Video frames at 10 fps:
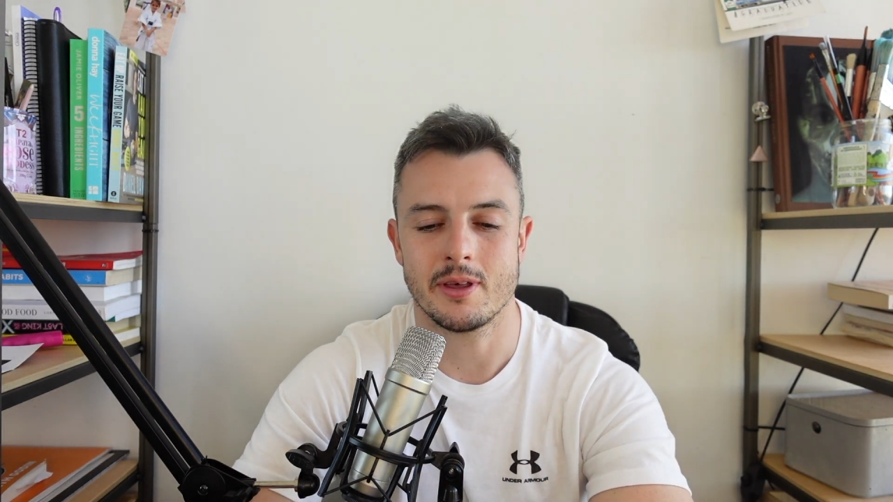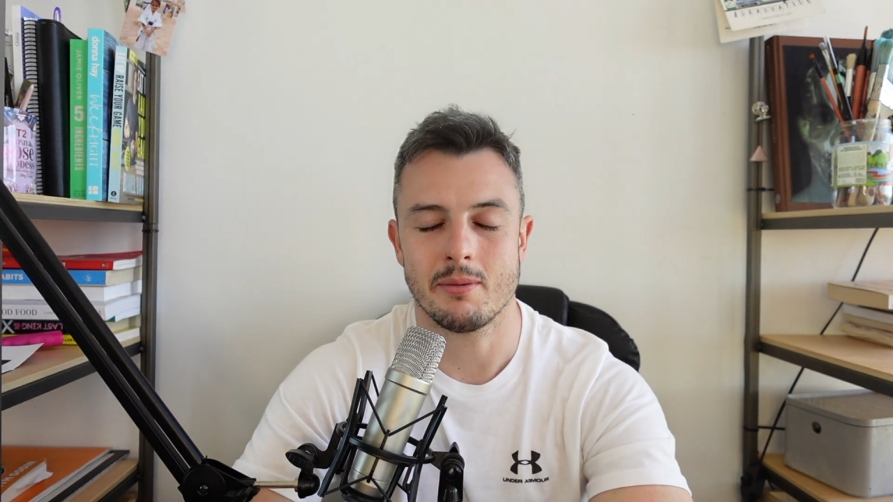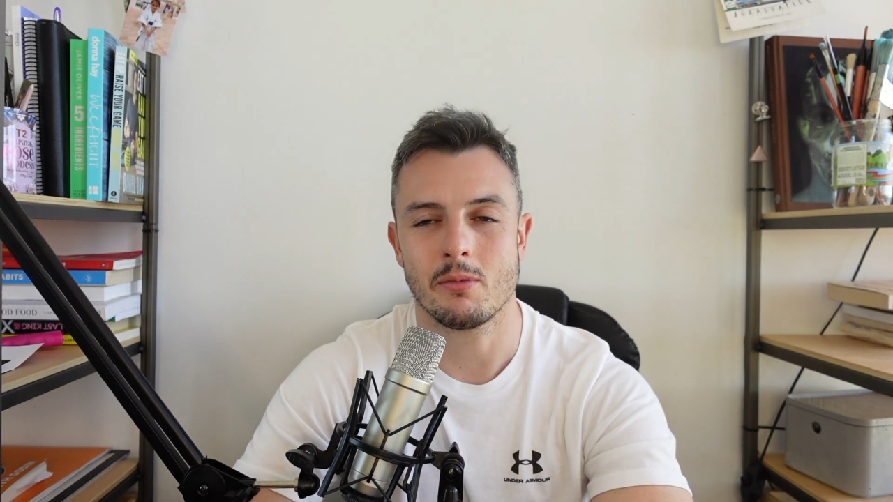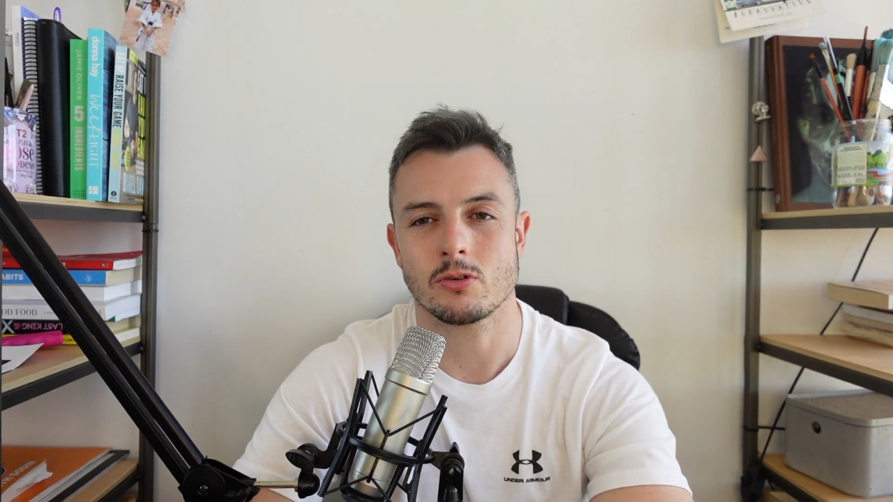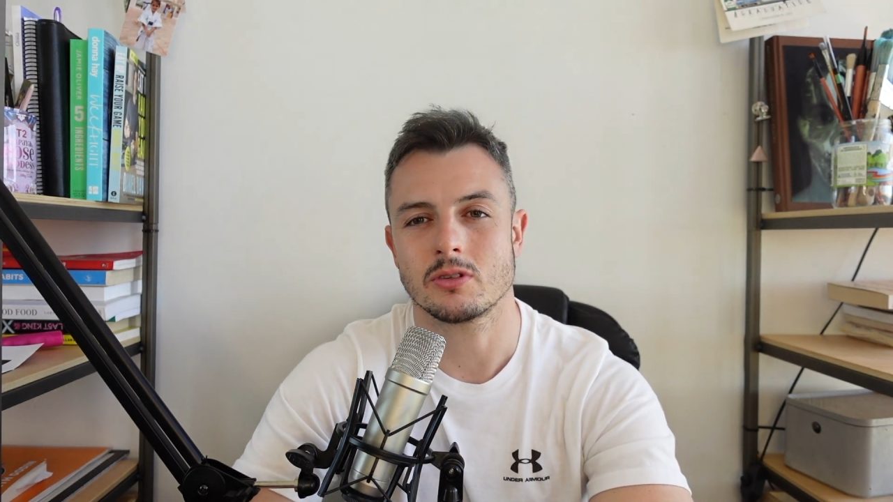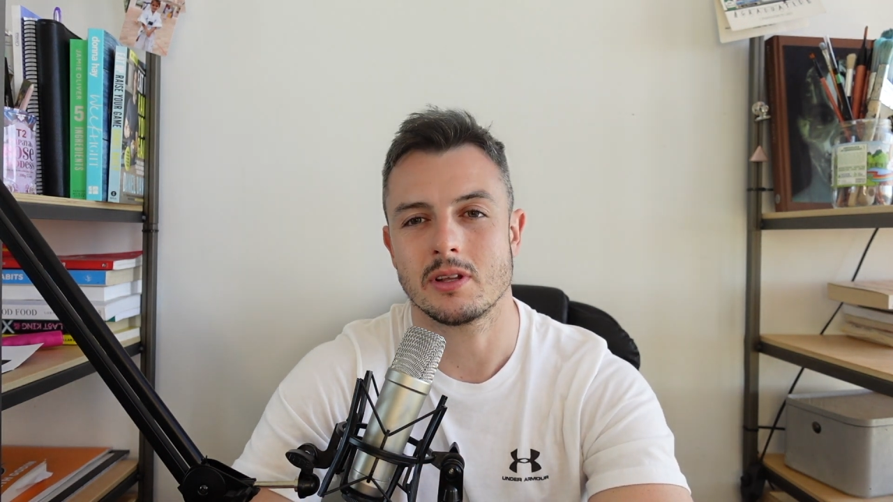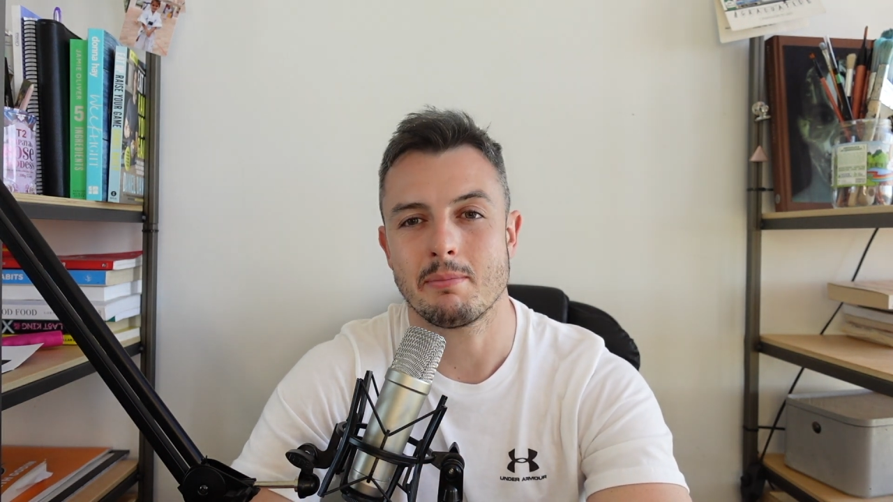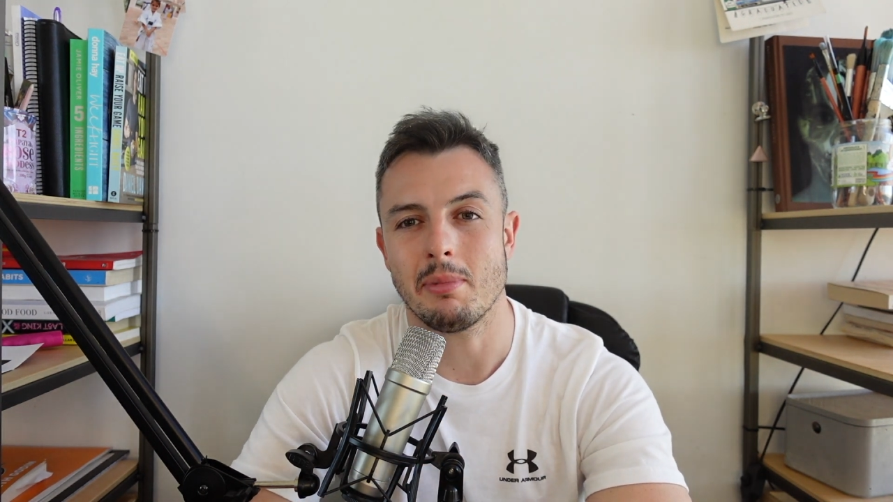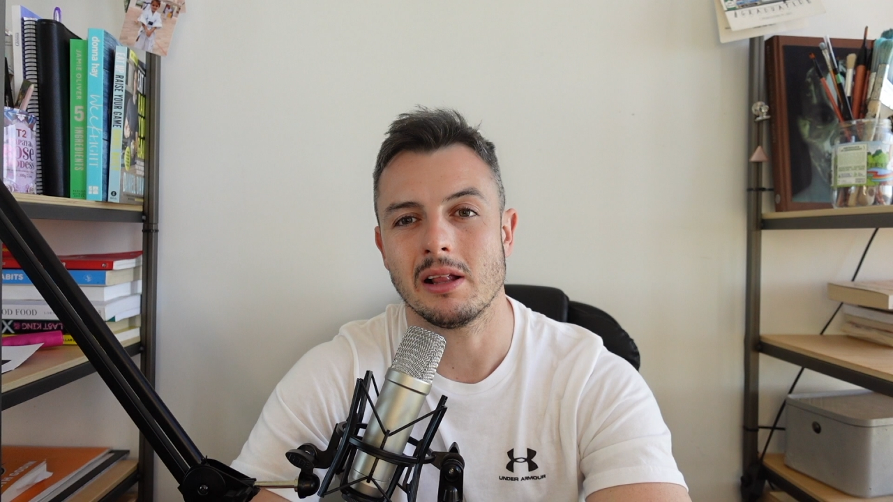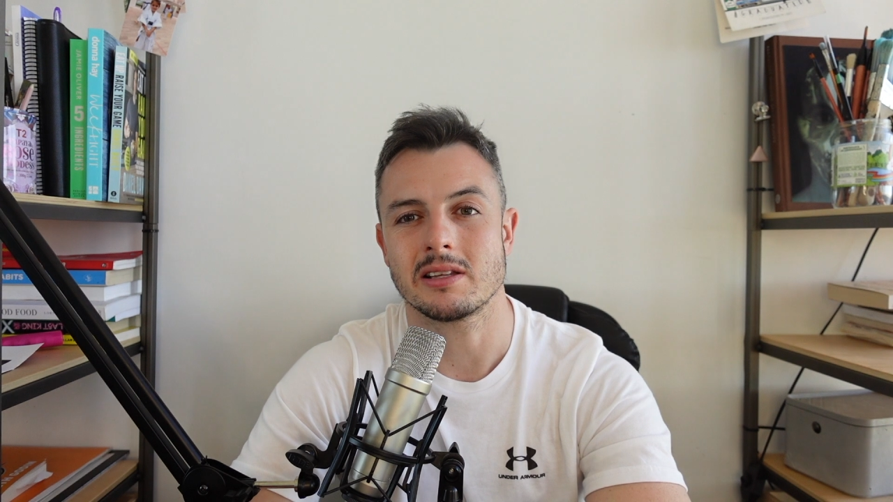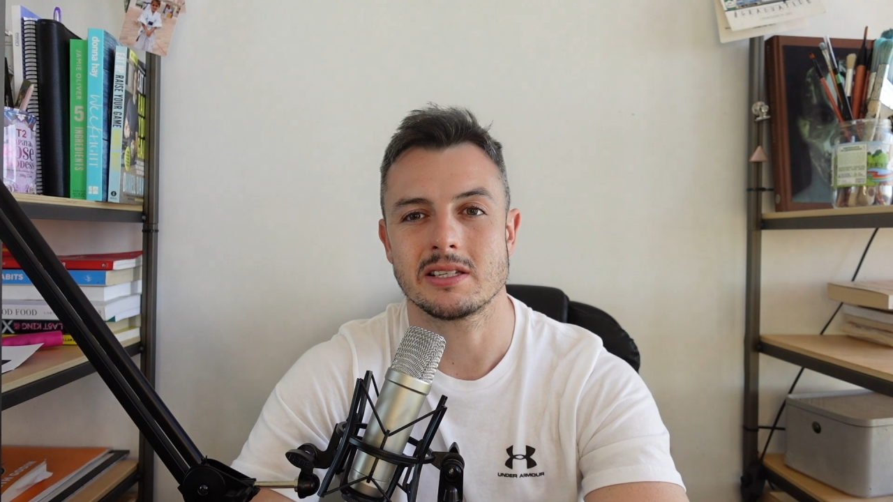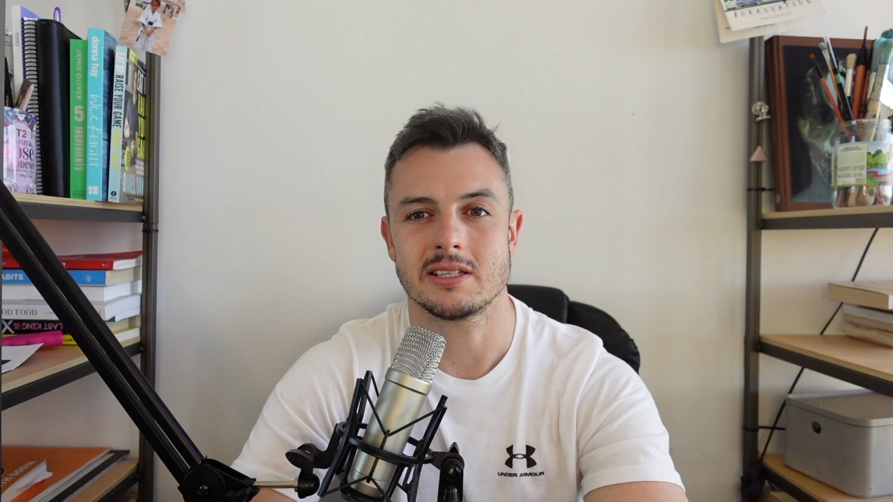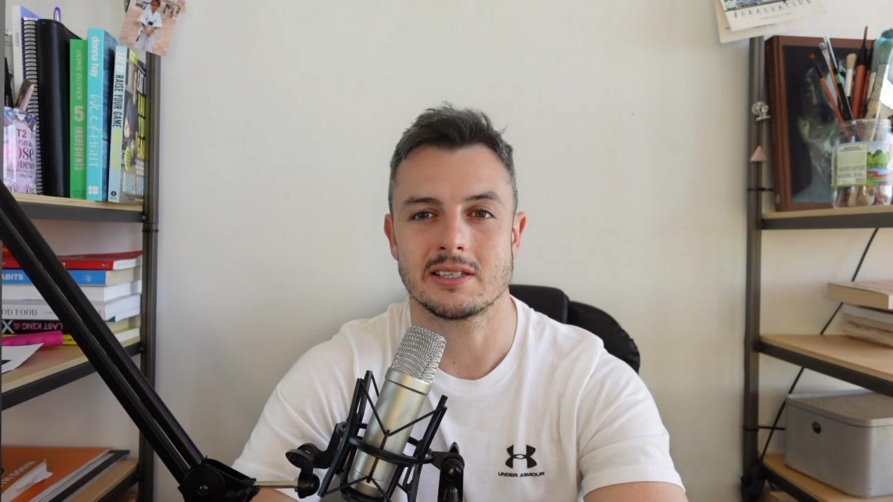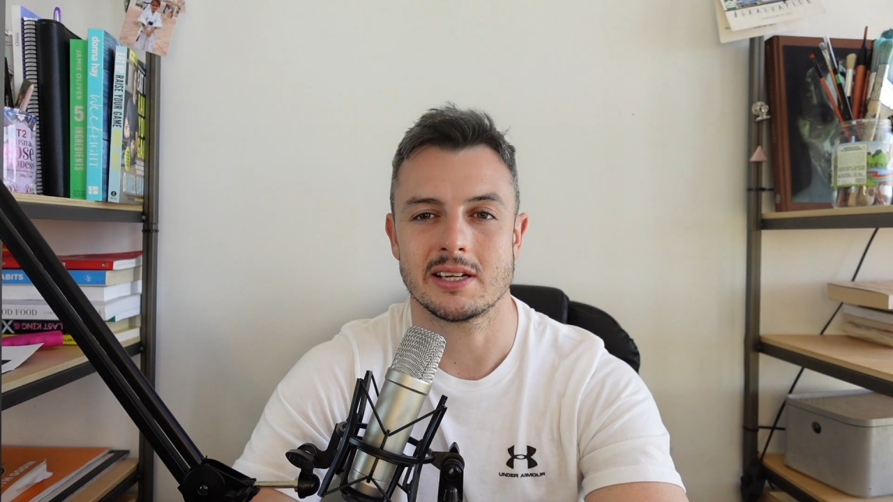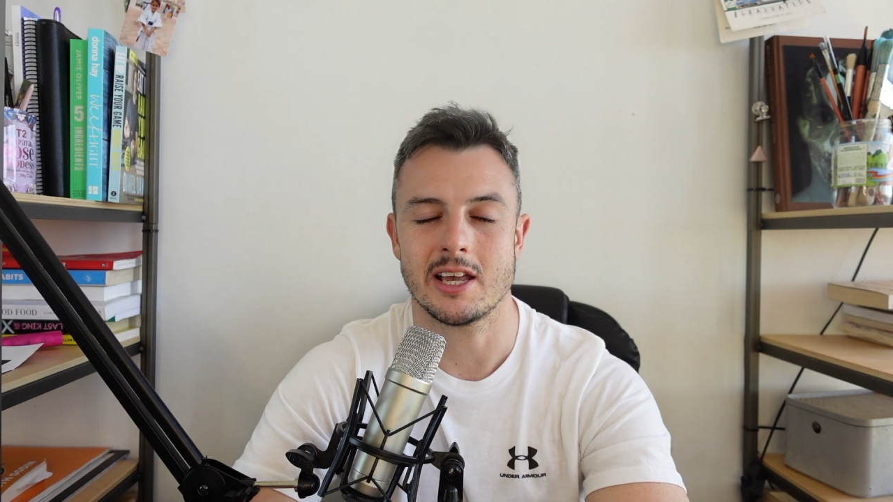the muscle imbalances
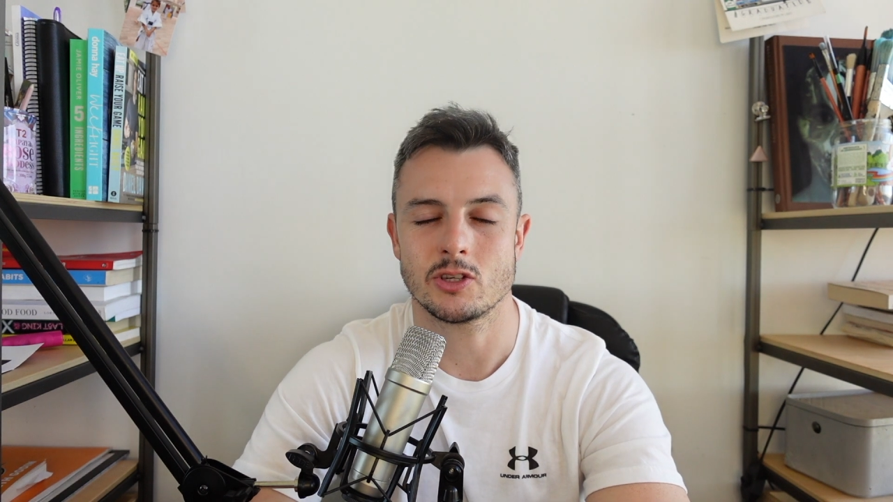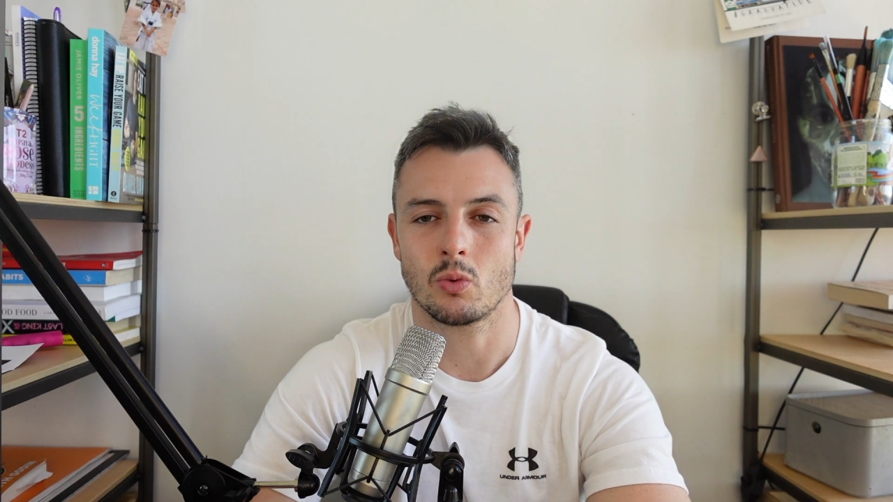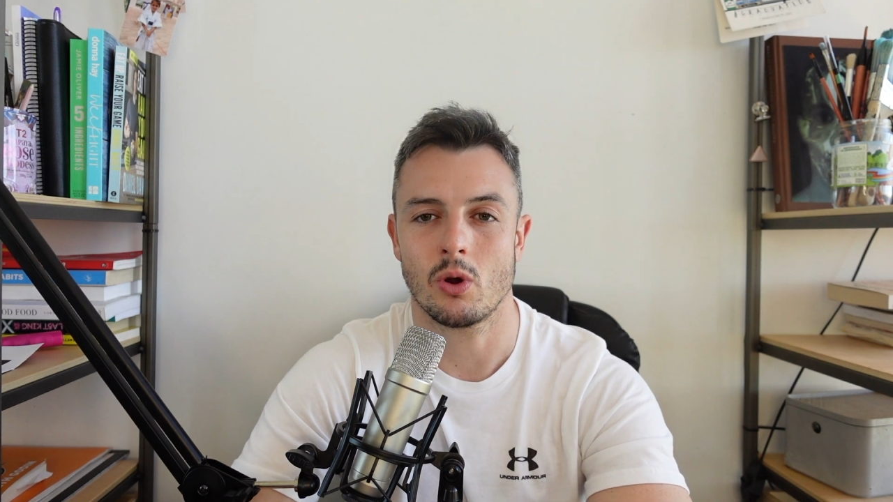in today's